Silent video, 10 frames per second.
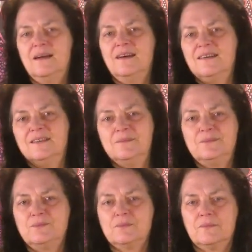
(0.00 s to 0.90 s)
uh,
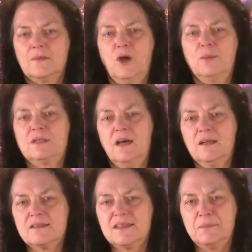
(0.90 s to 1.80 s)

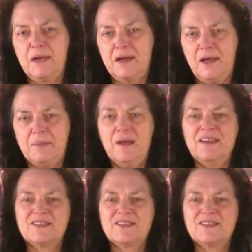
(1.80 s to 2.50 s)
Obatala said my name.